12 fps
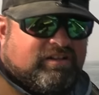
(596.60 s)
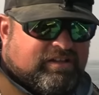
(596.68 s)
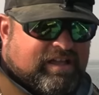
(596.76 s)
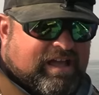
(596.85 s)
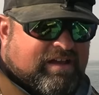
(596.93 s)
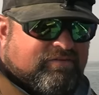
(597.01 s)

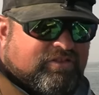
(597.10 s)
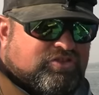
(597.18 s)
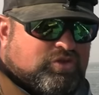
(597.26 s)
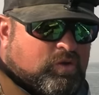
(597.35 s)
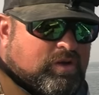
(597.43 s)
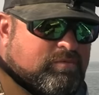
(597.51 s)
literally have this
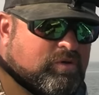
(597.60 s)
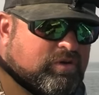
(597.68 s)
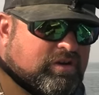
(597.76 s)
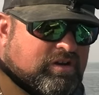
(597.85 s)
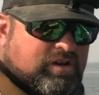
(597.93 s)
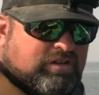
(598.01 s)
trolling
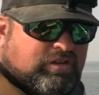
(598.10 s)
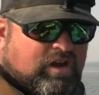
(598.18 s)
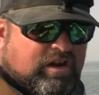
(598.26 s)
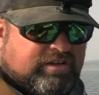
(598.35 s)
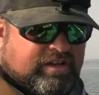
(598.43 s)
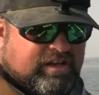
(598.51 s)
motor
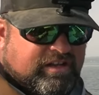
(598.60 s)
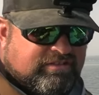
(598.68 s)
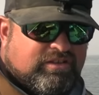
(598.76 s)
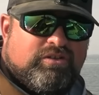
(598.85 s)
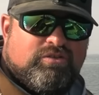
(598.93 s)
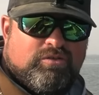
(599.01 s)
locked in
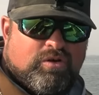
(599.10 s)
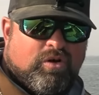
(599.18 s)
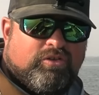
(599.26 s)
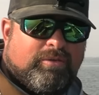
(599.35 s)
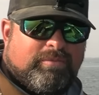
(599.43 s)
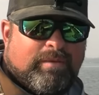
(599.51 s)
at 2,
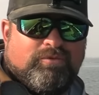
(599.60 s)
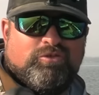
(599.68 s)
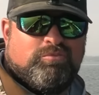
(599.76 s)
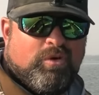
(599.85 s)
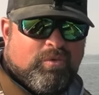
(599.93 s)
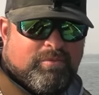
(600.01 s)
sometimes
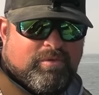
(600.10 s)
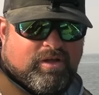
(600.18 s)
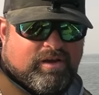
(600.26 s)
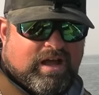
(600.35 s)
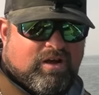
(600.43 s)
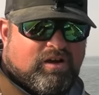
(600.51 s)
2.1
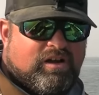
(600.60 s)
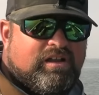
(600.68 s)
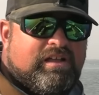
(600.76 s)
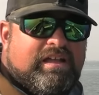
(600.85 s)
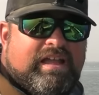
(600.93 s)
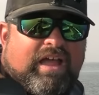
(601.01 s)
mile an hour.
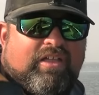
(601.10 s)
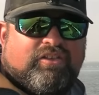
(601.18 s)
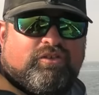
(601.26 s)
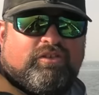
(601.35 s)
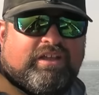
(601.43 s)
And as